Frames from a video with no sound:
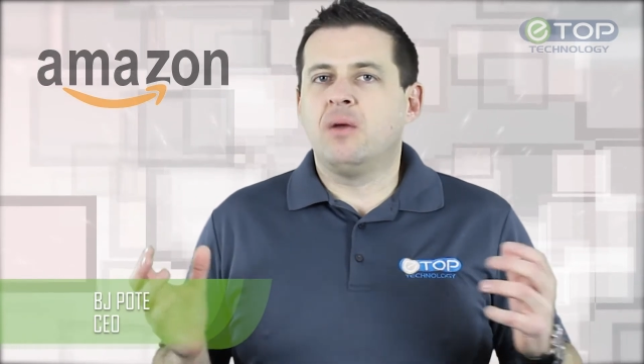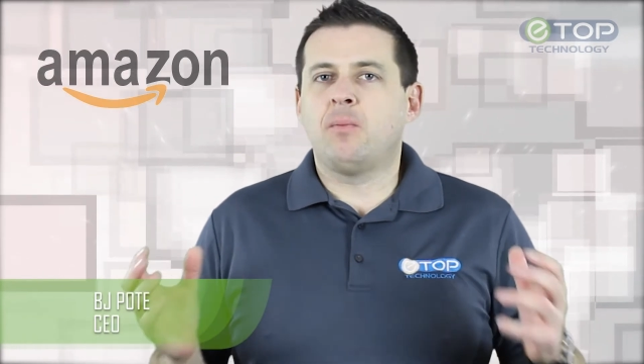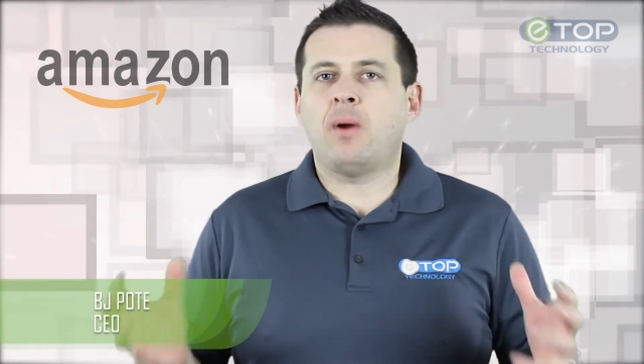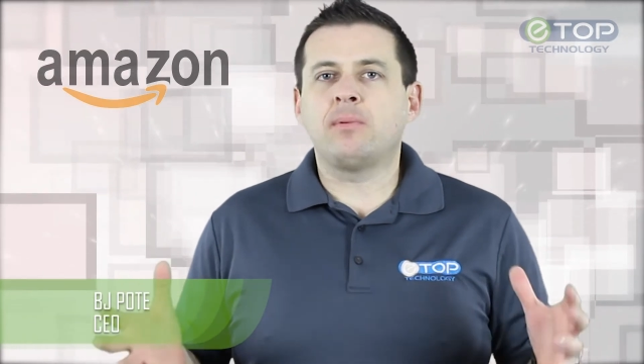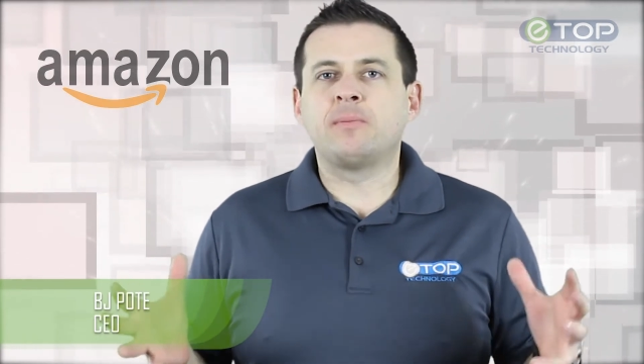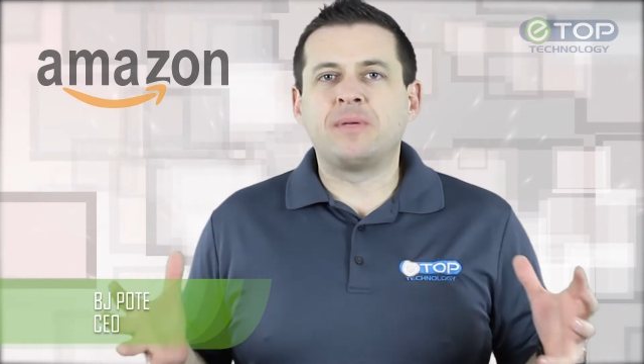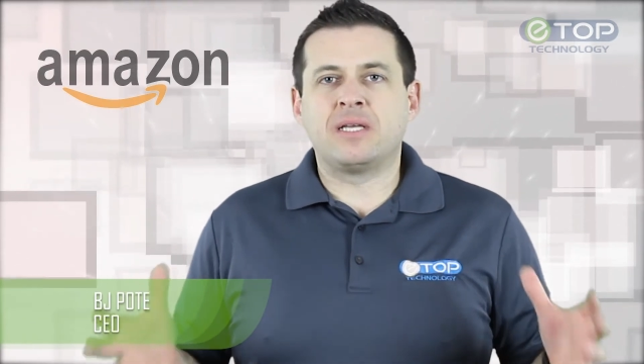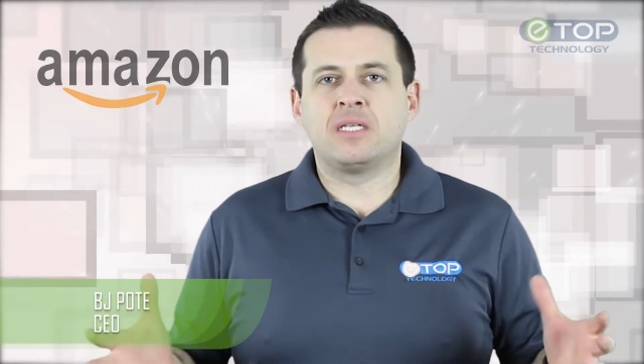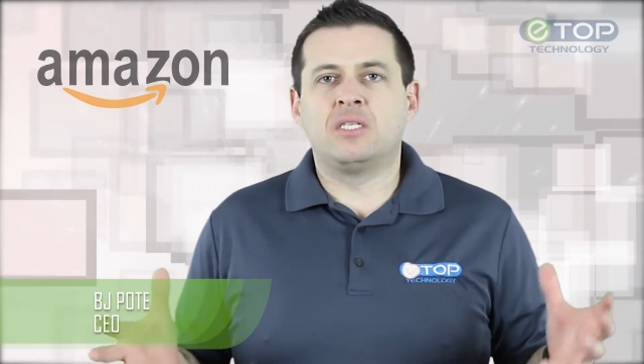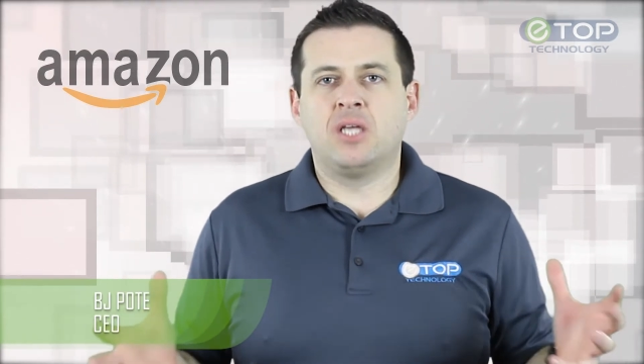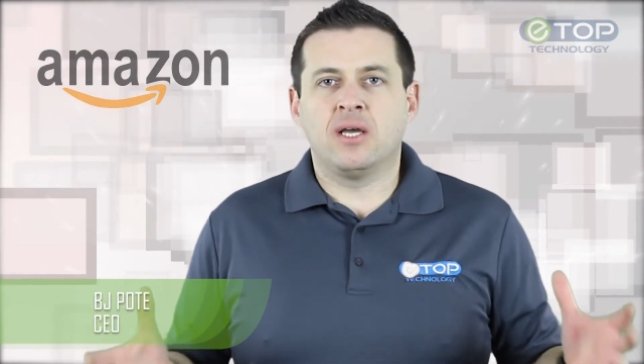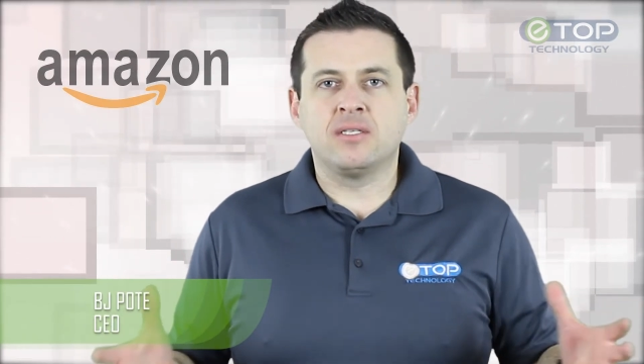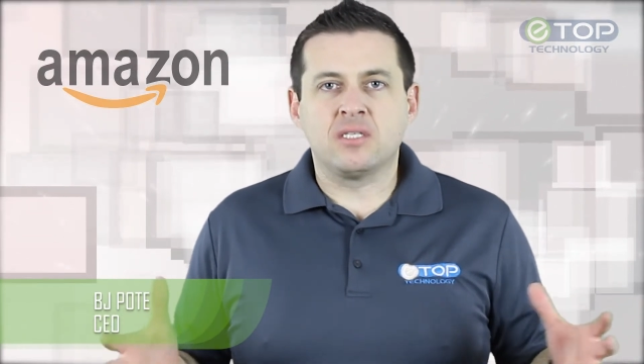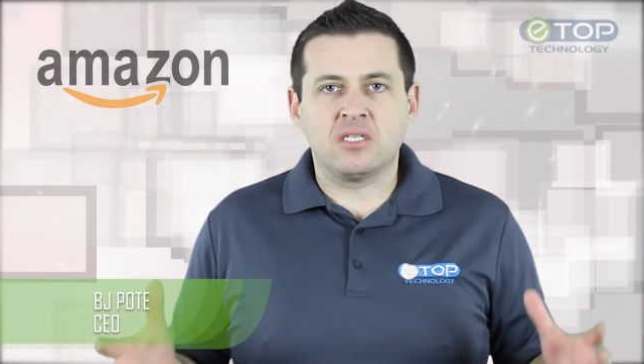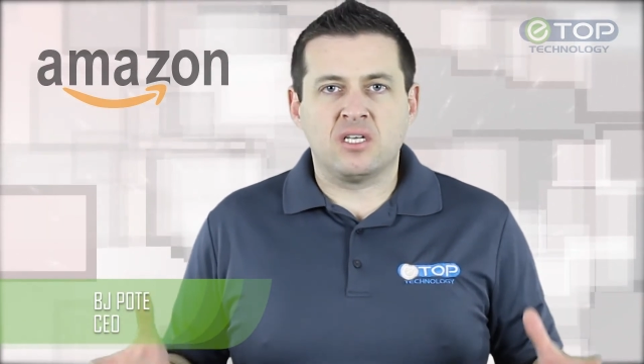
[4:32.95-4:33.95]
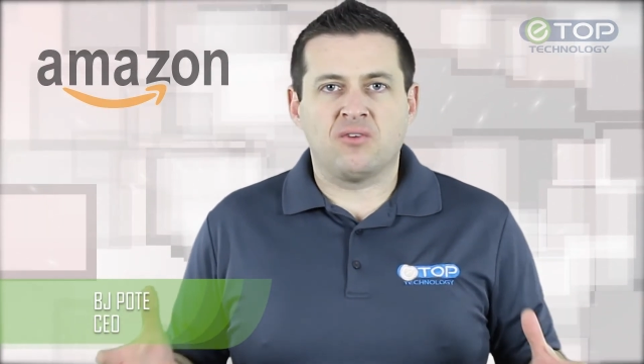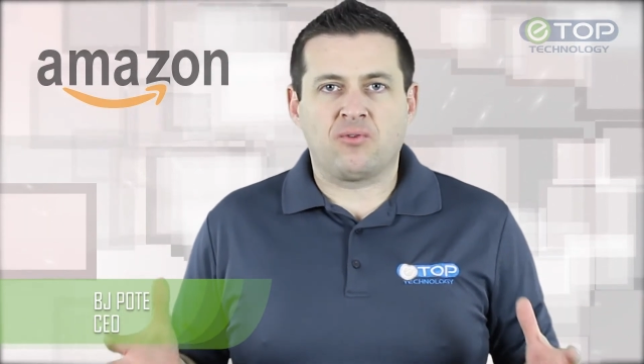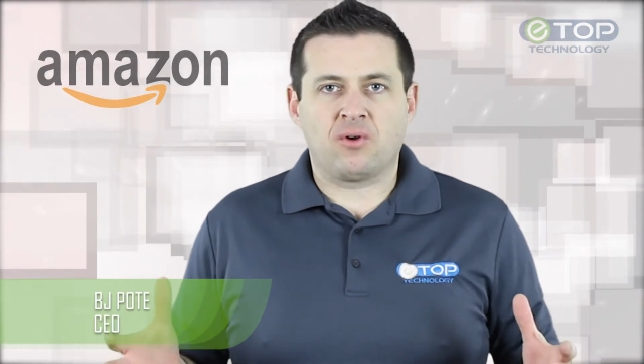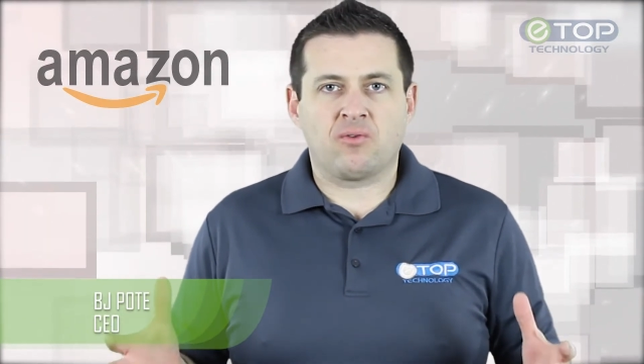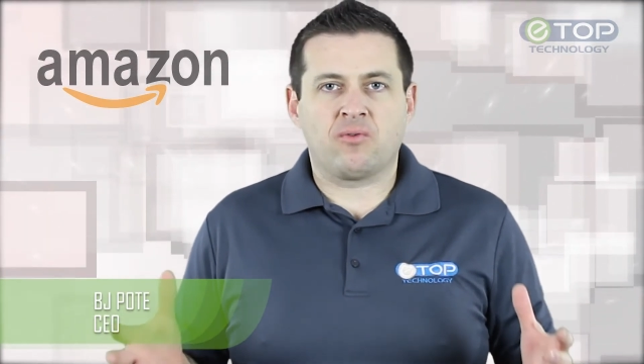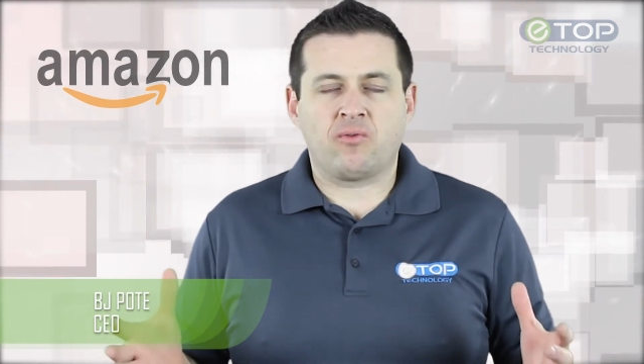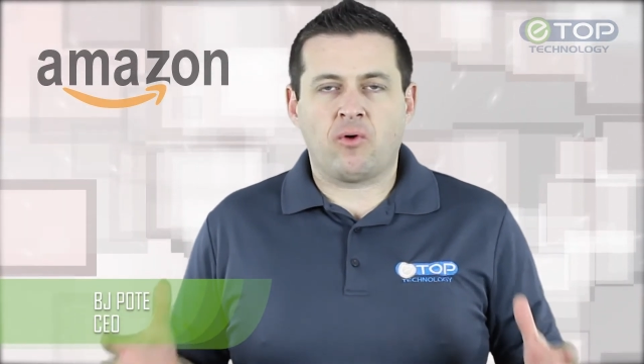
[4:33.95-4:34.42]
probably a dozen
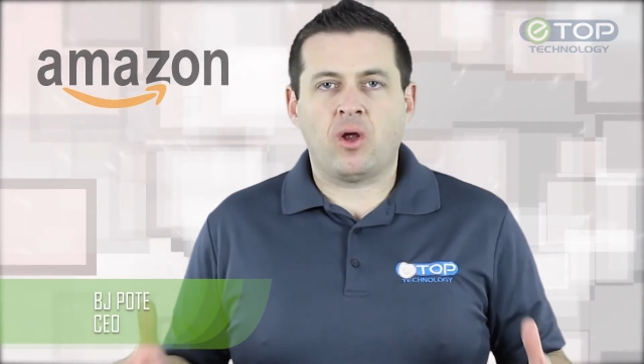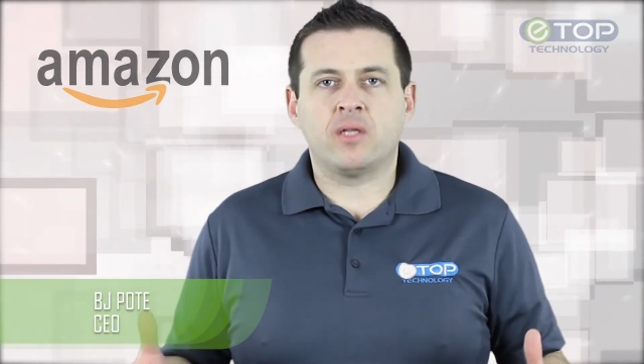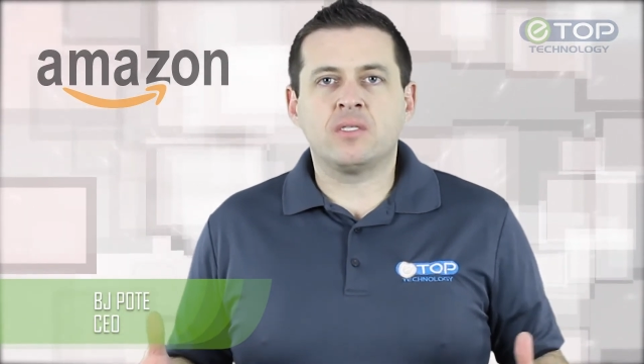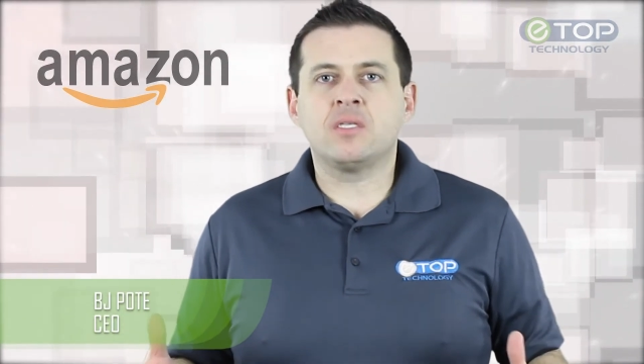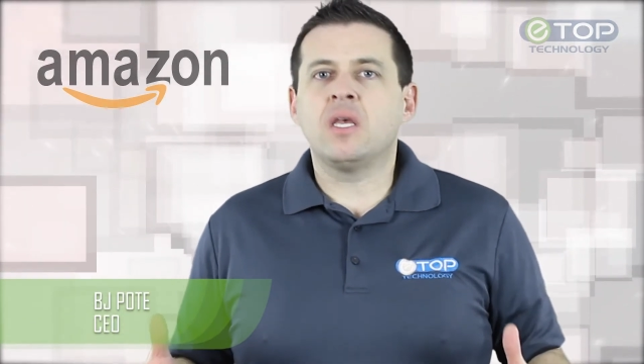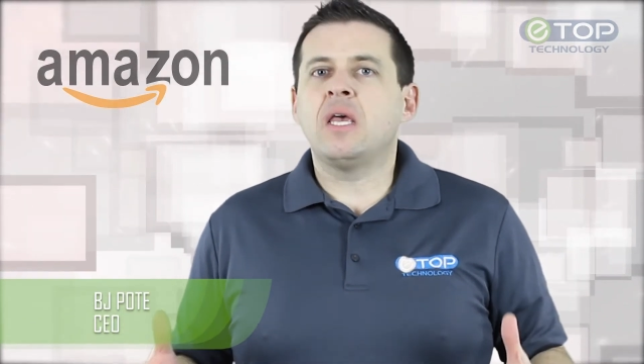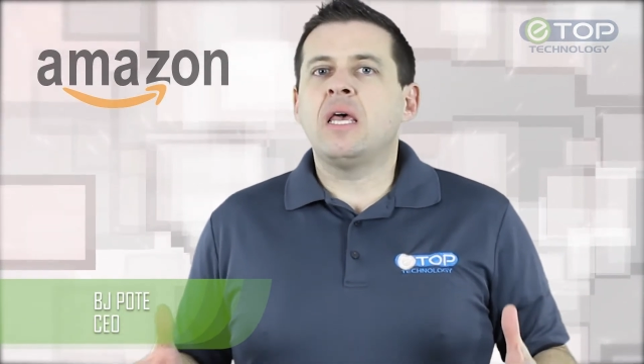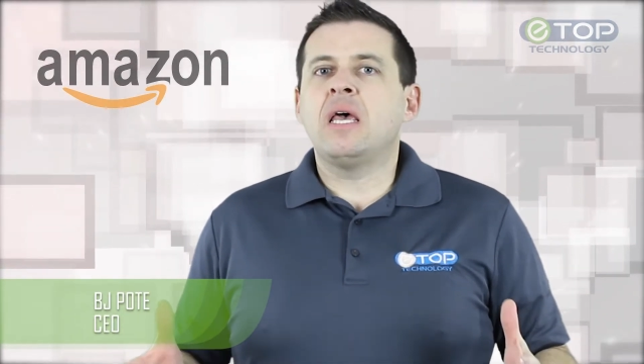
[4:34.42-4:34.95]
different fronts,